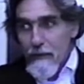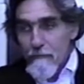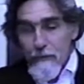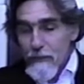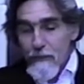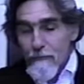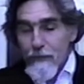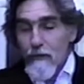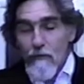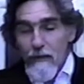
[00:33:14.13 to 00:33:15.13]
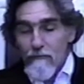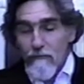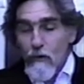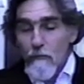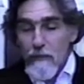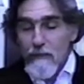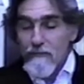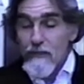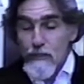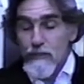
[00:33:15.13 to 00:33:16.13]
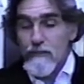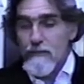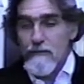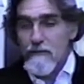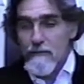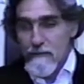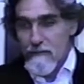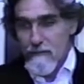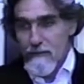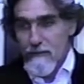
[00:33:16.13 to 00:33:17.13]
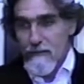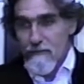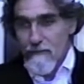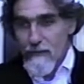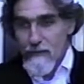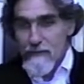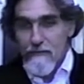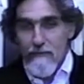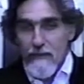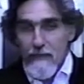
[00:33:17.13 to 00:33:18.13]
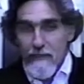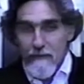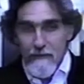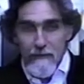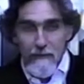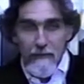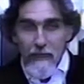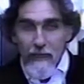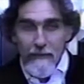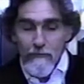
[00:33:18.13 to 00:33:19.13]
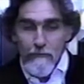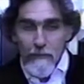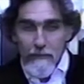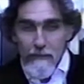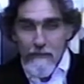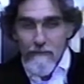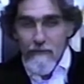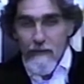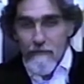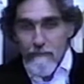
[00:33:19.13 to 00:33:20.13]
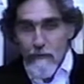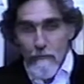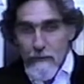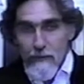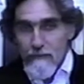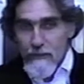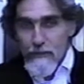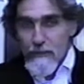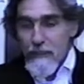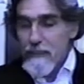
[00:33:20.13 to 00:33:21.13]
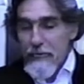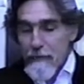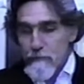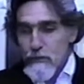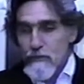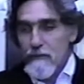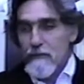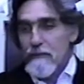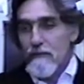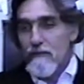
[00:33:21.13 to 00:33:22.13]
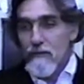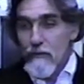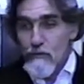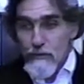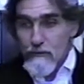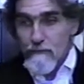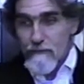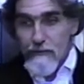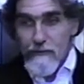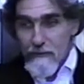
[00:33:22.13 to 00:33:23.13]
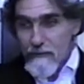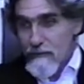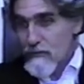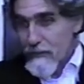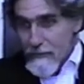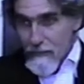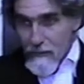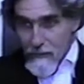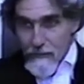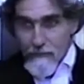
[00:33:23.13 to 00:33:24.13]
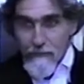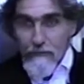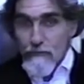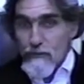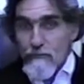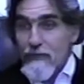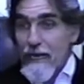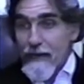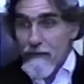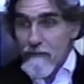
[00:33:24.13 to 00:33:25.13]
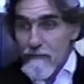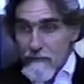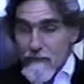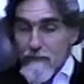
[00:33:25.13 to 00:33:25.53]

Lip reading: in particular we don't have formal definitions of things. In fact, I don't believe that a formal definition can capture the notion of, for instance, a straight line, or the notion of an angle.